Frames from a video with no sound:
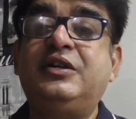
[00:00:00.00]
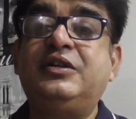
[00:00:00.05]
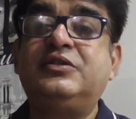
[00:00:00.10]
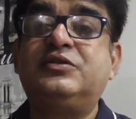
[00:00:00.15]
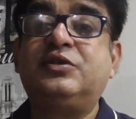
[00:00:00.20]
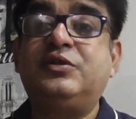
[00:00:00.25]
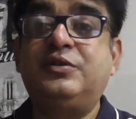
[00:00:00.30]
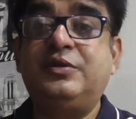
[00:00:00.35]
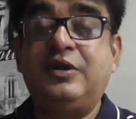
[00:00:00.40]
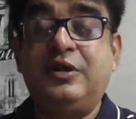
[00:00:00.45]

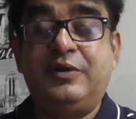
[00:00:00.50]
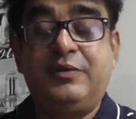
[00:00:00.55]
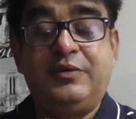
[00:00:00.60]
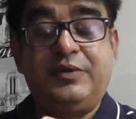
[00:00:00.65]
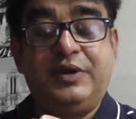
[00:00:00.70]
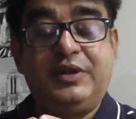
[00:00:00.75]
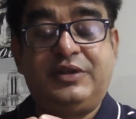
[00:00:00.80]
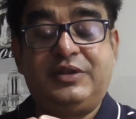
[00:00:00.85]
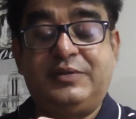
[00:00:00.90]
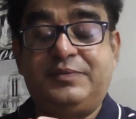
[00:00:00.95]
So
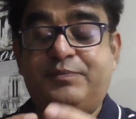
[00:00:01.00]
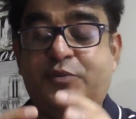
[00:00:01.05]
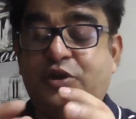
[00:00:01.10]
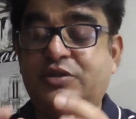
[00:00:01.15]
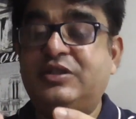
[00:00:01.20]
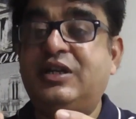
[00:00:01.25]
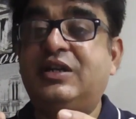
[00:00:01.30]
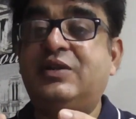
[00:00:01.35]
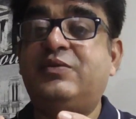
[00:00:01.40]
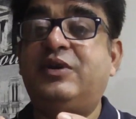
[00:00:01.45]

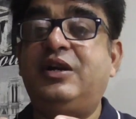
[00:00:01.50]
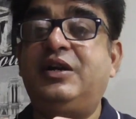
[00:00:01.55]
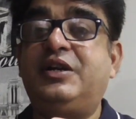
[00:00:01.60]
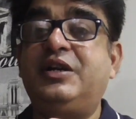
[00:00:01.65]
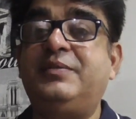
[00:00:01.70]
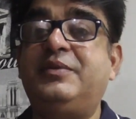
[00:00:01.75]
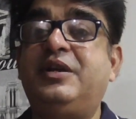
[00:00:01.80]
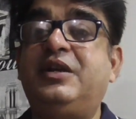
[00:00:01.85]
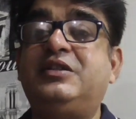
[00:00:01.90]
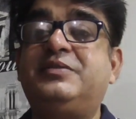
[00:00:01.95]
project
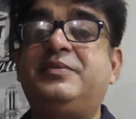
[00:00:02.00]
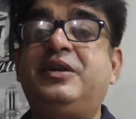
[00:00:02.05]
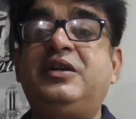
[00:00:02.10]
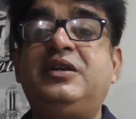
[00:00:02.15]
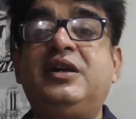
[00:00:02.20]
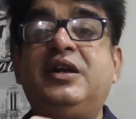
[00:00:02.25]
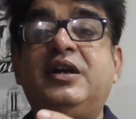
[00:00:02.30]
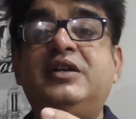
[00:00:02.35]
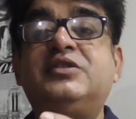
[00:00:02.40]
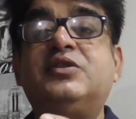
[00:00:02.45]
quality
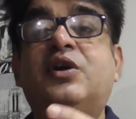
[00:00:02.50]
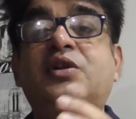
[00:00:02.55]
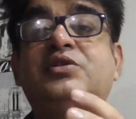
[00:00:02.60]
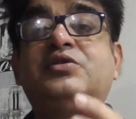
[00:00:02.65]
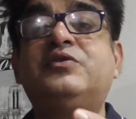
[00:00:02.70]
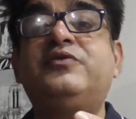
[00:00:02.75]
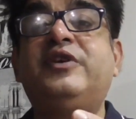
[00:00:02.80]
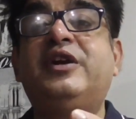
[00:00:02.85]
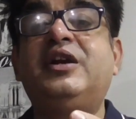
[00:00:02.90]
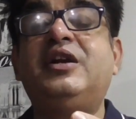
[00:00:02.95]
management is
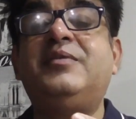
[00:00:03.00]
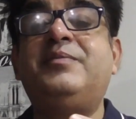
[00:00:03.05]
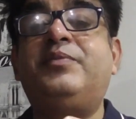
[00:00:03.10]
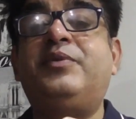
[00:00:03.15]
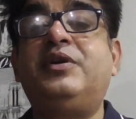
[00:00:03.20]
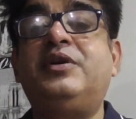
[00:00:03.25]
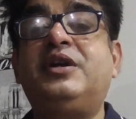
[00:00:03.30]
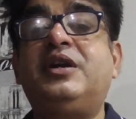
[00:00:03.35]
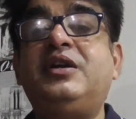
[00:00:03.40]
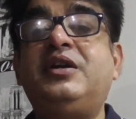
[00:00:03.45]
also very
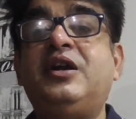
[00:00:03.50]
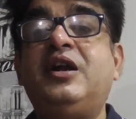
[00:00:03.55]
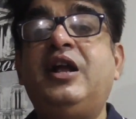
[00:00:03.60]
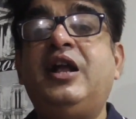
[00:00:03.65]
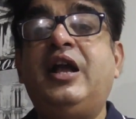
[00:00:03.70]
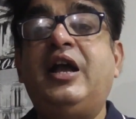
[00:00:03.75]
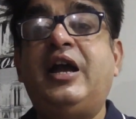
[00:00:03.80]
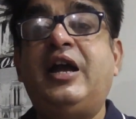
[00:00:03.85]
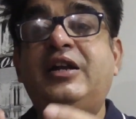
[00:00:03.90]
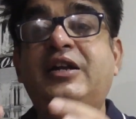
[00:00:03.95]
important,
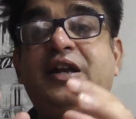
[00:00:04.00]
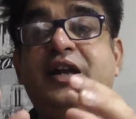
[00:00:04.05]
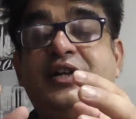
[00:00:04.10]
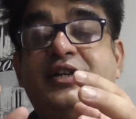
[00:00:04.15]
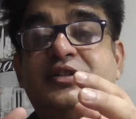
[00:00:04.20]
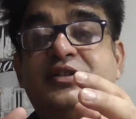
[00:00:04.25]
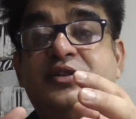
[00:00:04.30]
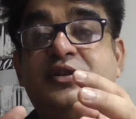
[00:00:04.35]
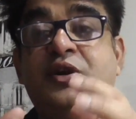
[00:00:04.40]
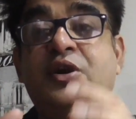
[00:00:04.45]
and
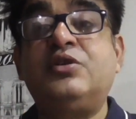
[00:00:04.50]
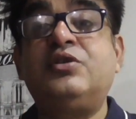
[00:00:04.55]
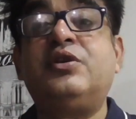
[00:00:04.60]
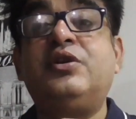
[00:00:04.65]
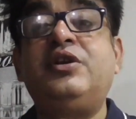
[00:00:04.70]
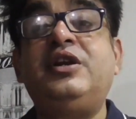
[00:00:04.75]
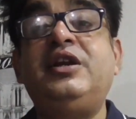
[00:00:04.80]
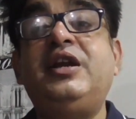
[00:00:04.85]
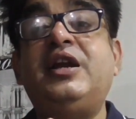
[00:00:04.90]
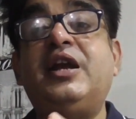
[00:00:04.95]
it's not
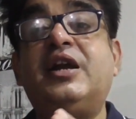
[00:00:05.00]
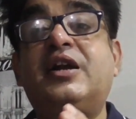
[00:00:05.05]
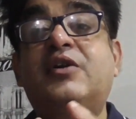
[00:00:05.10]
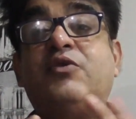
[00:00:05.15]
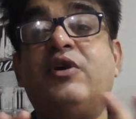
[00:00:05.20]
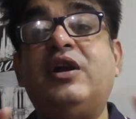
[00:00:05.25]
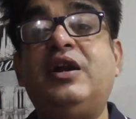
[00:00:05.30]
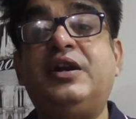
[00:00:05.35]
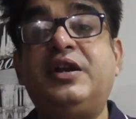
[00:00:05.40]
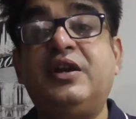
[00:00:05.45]
only
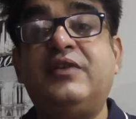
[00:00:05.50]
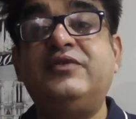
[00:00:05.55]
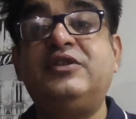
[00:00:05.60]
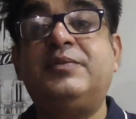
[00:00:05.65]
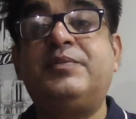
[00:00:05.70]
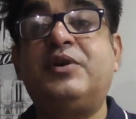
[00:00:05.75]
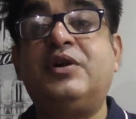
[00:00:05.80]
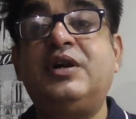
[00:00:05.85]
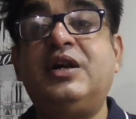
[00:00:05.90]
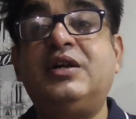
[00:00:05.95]
quality of
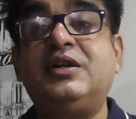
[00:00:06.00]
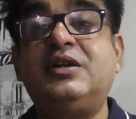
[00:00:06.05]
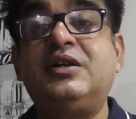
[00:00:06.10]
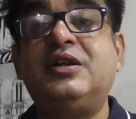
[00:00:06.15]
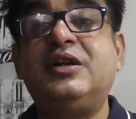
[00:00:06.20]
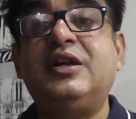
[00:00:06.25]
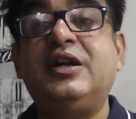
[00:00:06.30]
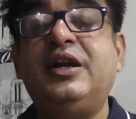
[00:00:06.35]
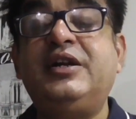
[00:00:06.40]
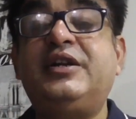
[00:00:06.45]
the product,
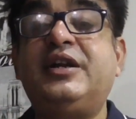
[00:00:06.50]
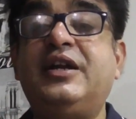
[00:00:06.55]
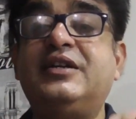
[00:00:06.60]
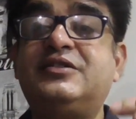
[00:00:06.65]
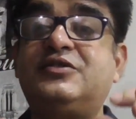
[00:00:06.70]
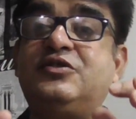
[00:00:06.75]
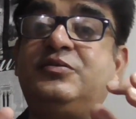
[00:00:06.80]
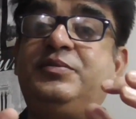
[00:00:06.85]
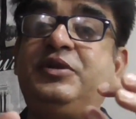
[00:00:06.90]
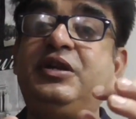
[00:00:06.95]
it
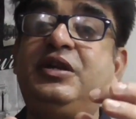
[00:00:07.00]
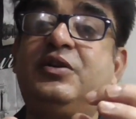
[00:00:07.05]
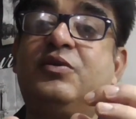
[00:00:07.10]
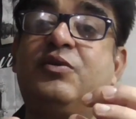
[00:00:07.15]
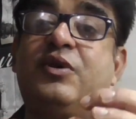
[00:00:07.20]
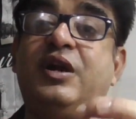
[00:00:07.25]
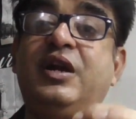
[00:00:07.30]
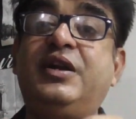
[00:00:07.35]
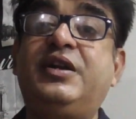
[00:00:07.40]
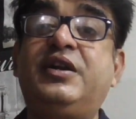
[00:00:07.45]
has to be
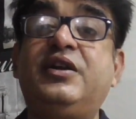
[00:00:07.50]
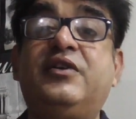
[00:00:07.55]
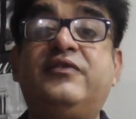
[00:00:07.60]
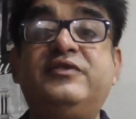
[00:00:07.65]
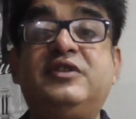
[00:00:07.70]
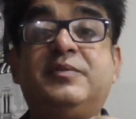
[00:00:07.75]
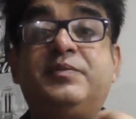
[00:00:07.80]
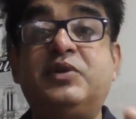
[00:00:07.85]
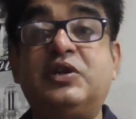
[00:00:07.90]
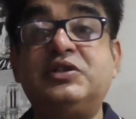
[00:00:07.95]
quality
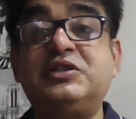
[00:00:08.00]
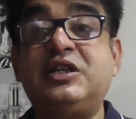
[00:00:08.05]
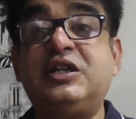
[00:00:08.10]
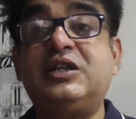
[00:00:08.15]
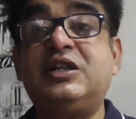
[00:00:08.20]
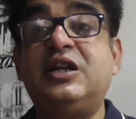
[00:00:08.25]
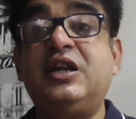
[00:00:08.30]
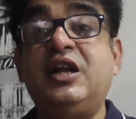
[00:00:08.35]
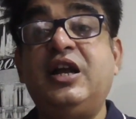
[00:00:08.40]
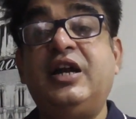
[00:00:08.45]
of the
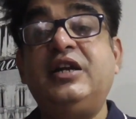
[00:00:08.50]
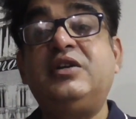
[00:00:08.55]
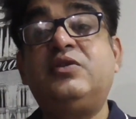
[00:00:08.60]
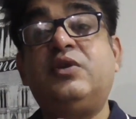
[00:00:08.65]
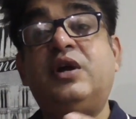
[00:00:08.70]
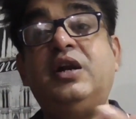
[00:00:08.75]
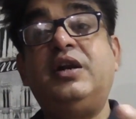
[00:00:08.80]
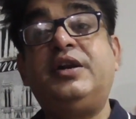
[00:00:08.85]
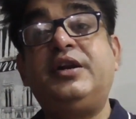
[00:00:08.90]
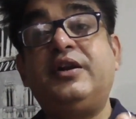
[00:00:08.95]
project and
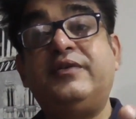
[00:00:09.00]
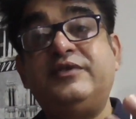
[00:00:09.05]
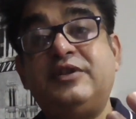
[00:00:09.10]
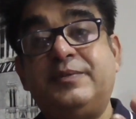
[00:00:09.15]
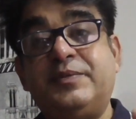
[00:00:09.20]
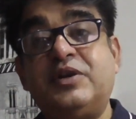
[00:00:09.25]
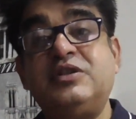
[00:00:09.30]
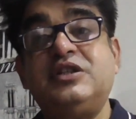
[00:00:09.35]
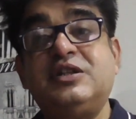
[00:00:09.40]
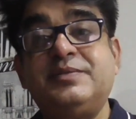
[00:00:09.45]
quality of the
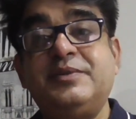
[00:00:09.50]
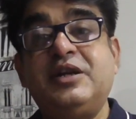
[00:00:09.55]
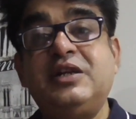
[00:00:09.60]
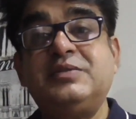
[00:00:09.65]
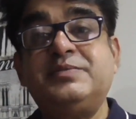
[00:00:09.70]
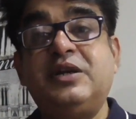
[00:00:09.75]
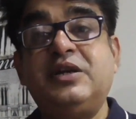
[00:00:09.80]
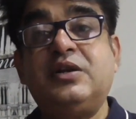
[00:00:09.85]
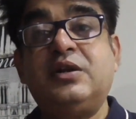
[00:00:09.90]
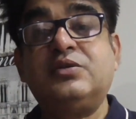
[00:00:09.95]
project
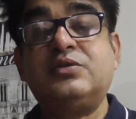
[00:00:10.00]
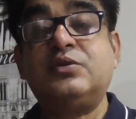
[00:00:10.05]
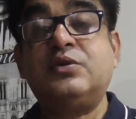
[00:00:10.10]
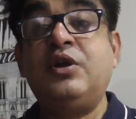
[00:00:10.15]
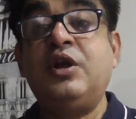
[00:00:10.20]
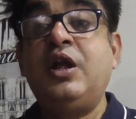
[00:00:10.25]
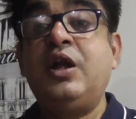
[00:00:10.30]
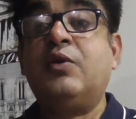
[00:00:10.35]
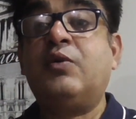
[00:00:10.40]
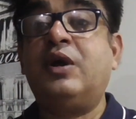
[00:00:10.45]
management
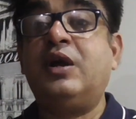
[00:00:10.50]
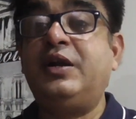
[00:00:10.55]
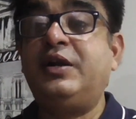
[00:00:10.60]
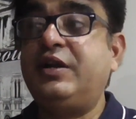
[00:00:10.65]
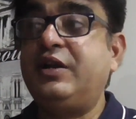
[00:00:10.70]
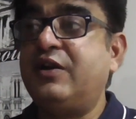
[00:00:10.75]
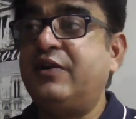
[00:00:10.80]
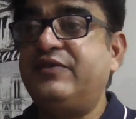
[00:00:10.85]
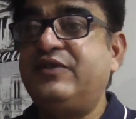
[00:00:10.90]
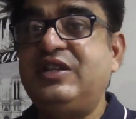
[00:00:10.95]
also,
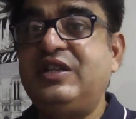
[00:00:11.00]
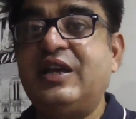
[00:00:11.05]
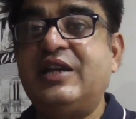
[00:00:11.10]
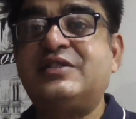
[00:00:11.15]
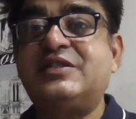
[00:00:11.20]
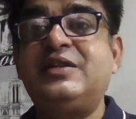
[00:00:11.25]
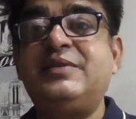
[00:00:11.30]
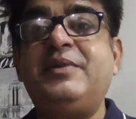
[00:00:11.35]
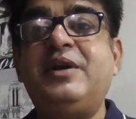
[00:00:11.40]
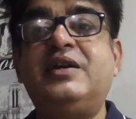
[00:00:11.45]
quality of the
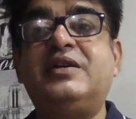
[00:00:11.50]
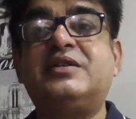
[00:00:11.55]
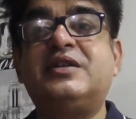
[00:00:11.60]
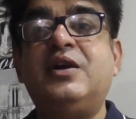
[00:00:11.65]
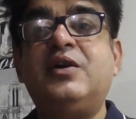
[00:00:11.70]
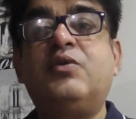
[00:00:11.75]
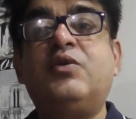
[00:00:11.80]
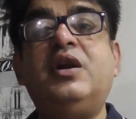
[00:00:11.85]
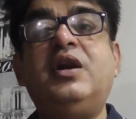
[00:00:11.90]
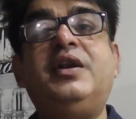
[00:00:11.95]
estimates,
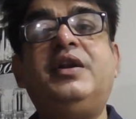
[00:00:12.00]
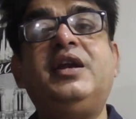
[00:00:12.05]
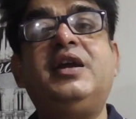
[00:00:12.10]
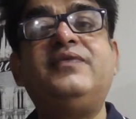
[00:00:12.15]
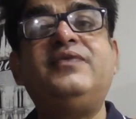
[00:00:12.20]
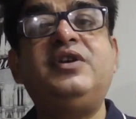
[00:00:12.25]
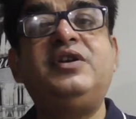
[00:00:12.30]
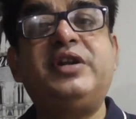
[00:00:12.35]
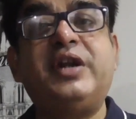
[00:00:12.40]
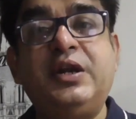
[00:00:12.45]
quality
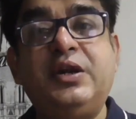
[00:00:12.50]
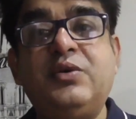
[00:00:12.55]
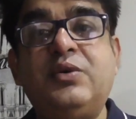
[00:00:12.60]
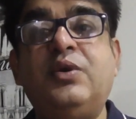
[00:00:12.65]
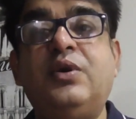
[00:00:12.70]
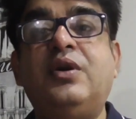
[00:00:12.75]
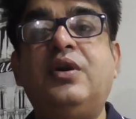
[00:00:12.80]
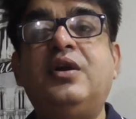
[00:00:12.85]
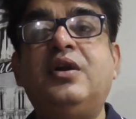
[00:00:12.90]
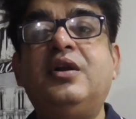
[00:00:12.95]
of the
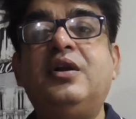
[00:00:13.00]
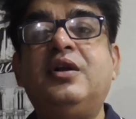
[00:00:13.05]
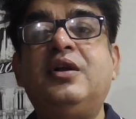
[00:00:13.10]
schedule.